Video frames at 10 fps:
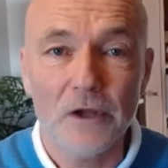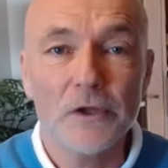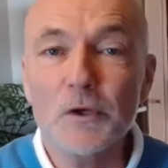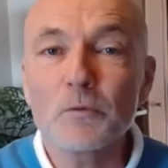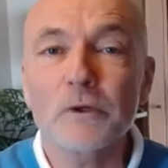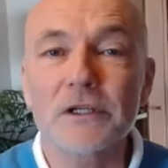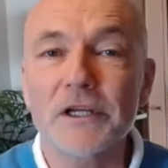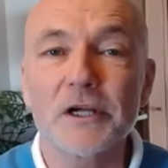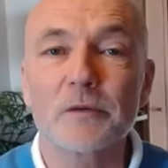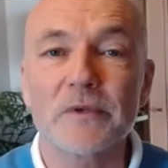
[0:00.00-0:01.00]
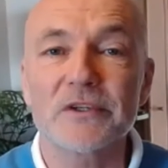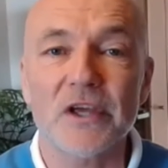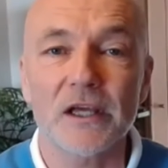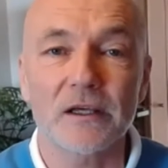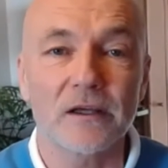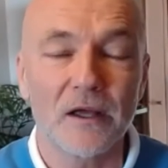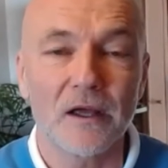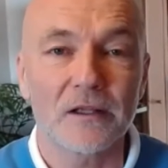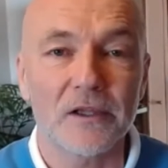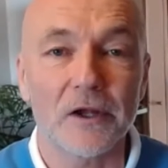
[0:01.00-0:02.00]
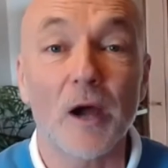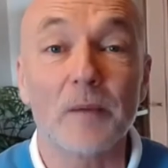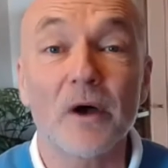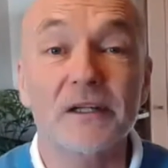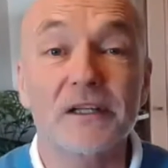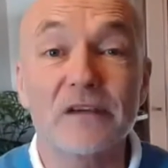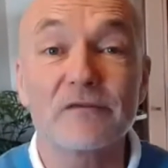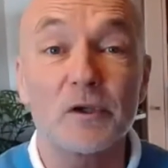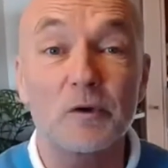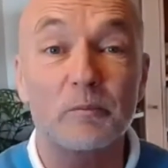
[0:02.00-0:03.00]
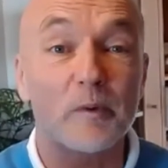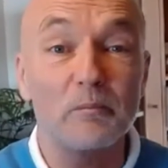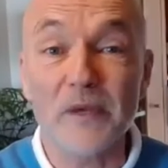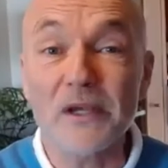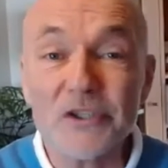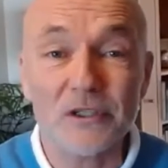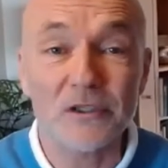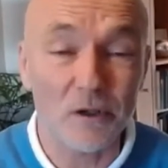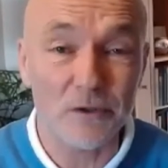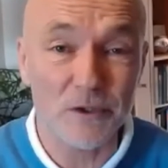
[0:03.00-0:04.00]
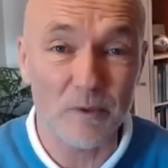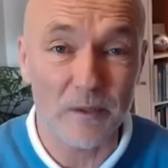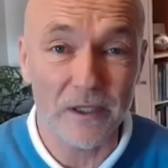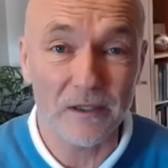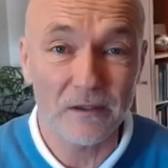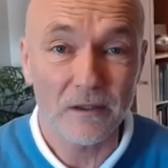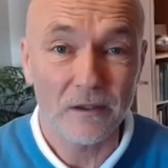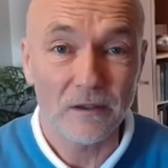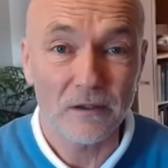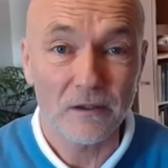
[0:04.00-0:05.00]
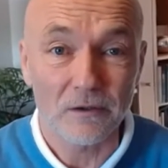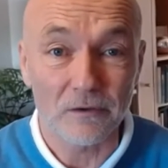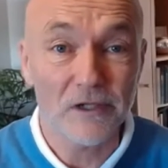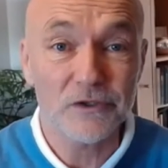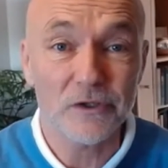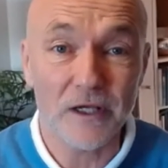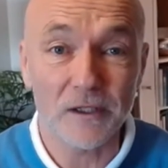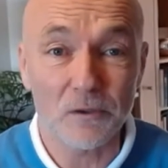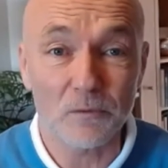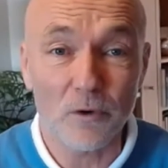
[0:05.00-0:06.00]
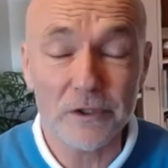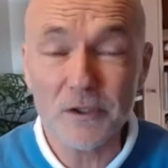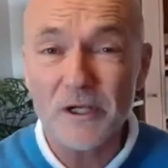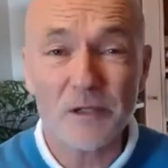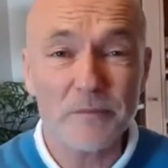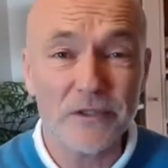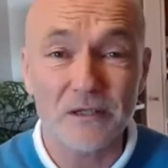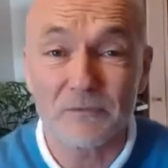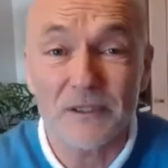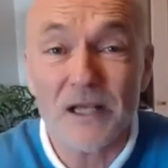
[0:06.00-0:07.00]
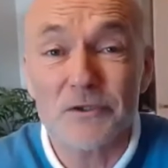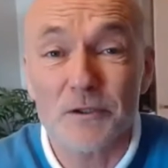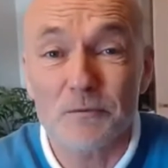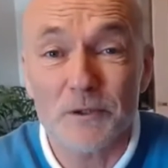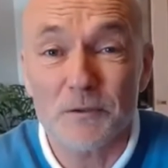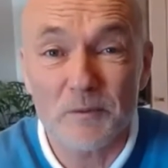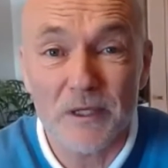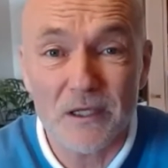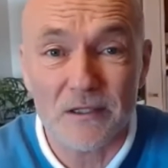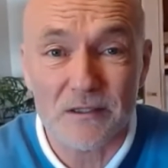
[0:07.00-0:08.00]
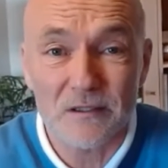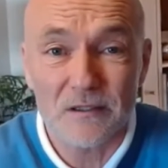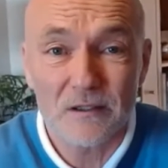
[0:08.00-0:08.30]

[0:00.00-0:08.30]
You wouldn't hear me saying that I'm not giving you permission to go swimming unless you get into the water. You'd hear me saying, well, that's just what swimming is.